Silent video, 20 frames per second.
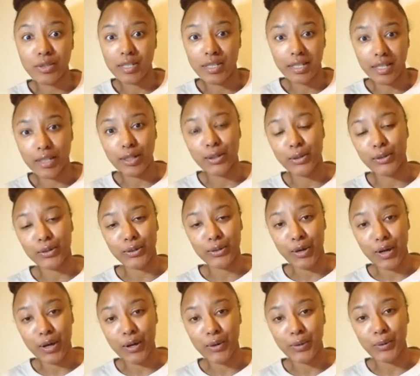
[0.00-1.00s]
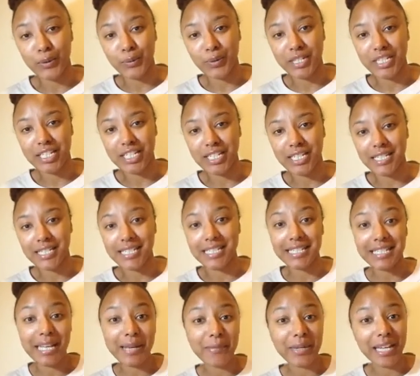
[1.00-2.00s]
the deal on your own, which is
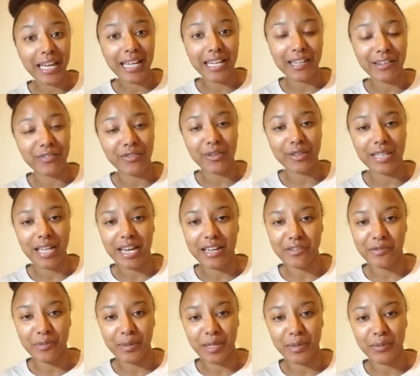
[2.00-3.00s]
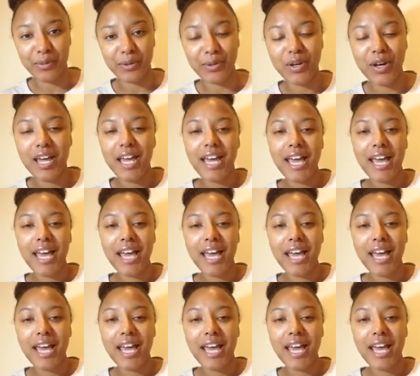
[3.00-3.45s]
intimidating for a lot of people.